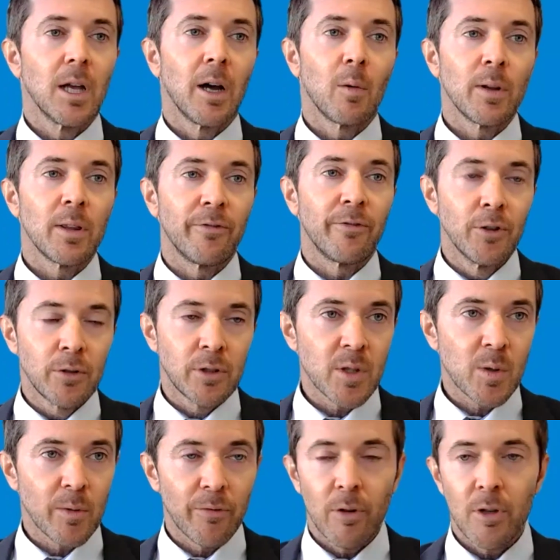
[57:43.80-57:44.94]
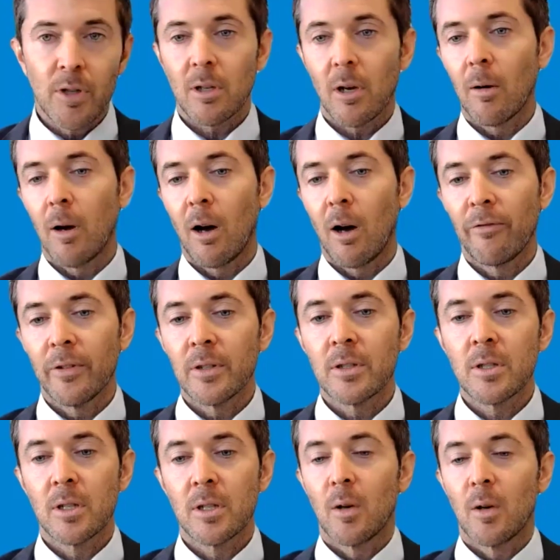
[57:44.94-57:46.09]
when the futures were first offered,
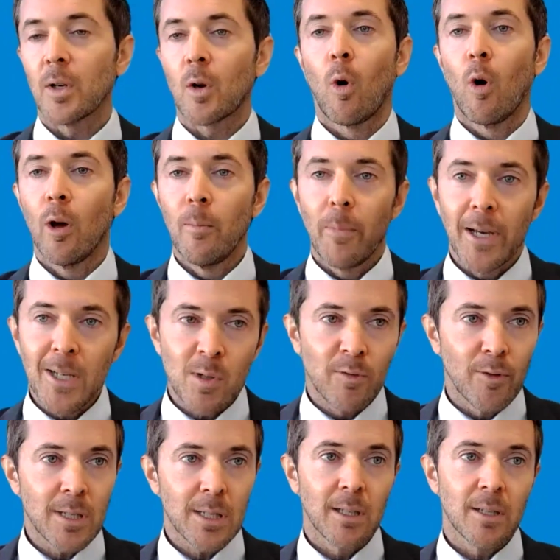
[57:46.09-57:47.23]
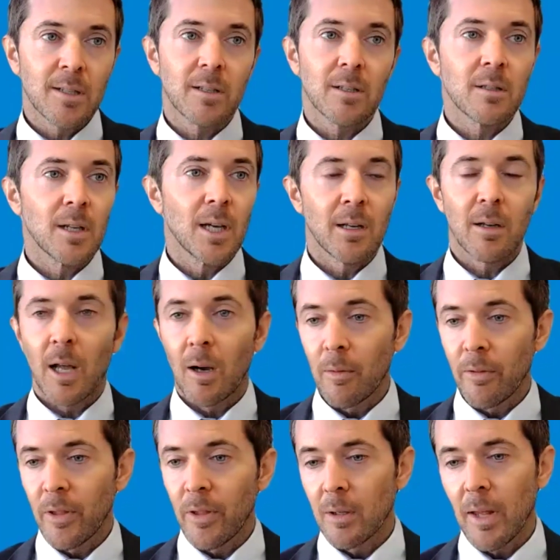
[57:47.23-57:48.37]
when Coinbase was first listed, and now
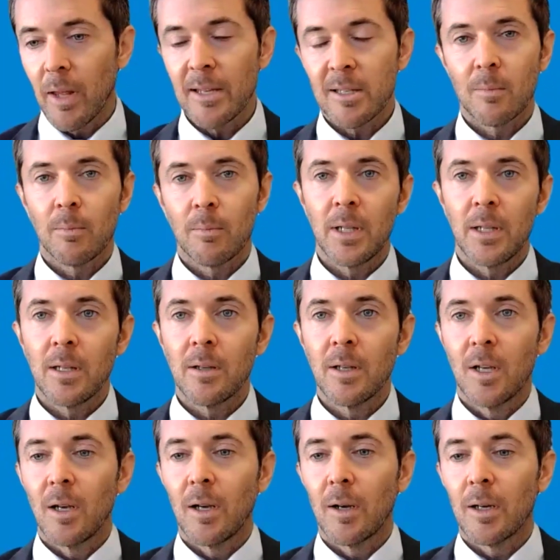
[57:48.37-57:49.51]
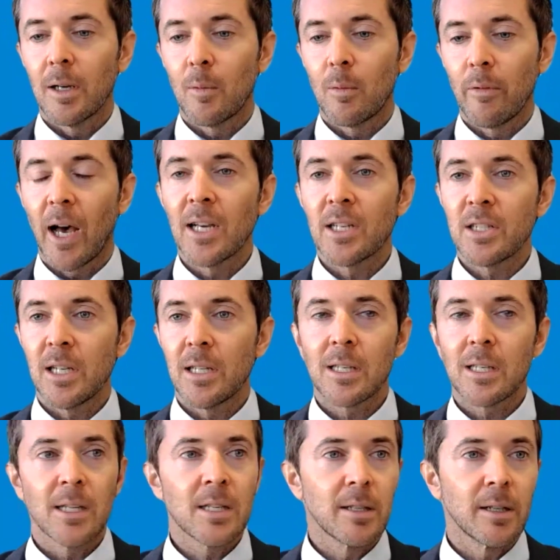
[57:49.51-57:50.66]
the S&P, the iShares
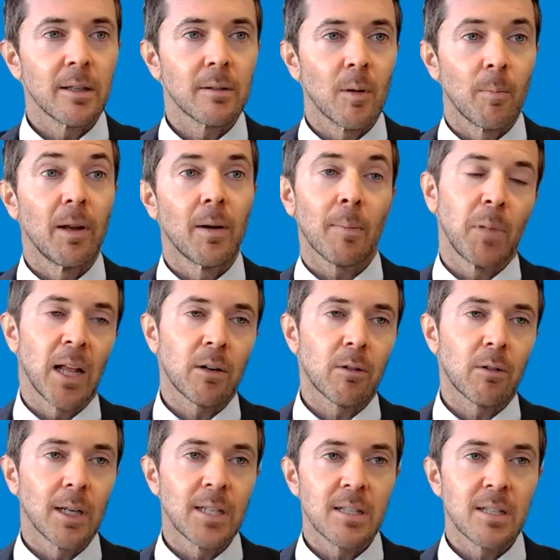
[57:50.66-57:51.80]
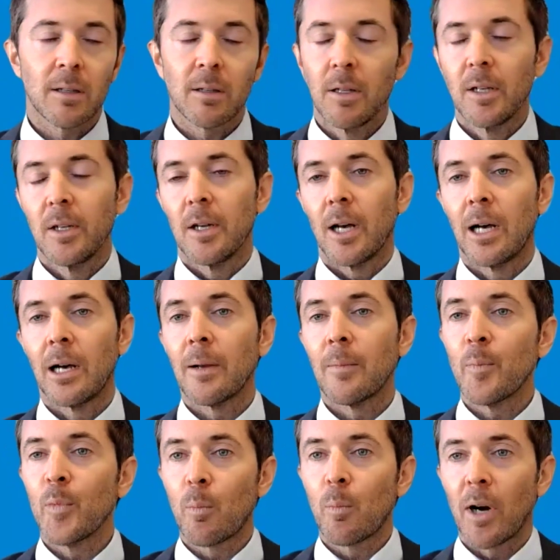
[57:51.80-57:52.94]
listing, BlackRock listing,
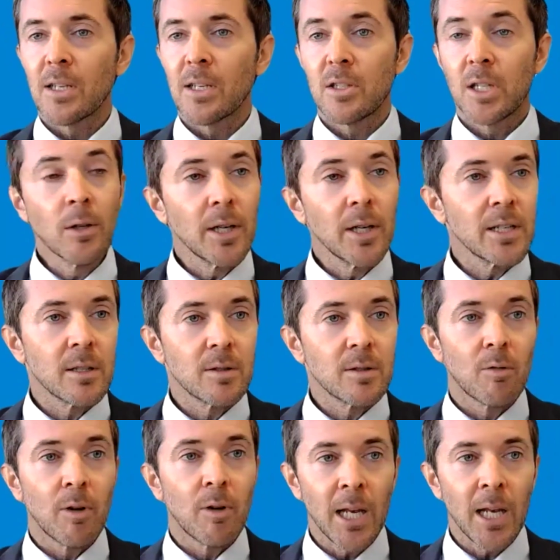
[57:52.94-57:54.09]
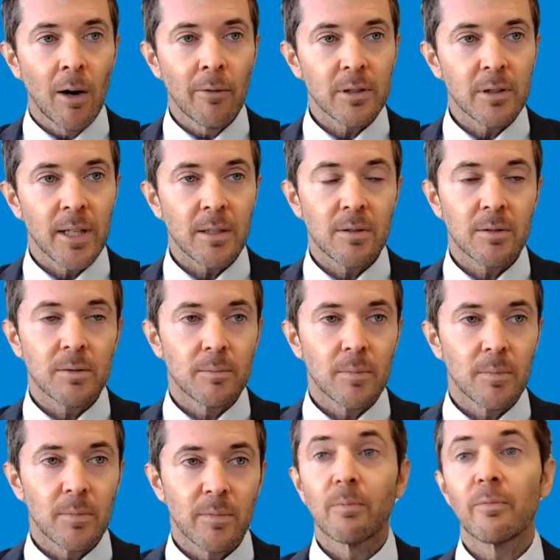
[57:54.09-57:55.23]
the price generally did rally after that
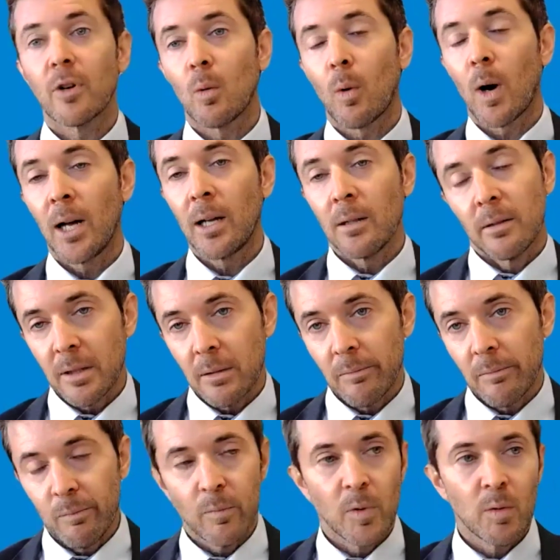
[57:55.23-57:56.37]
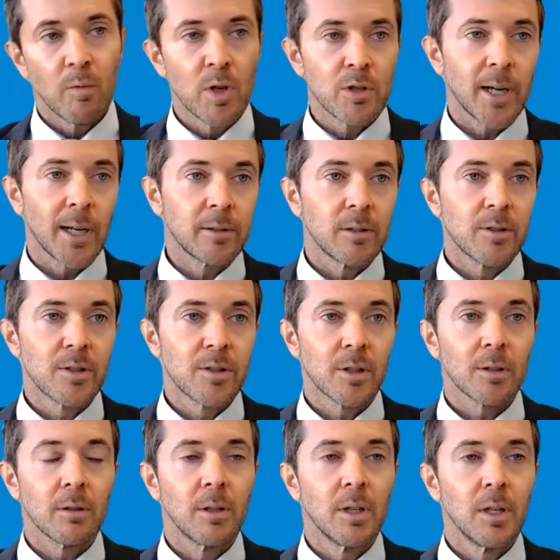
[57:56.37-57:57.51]
for a while and then retracted.
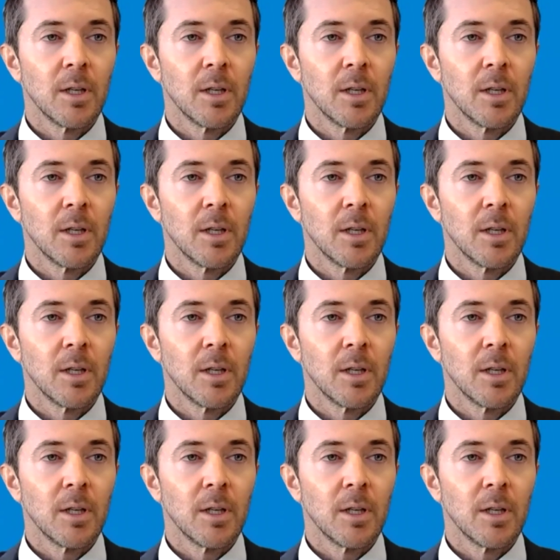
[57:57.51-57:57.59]
So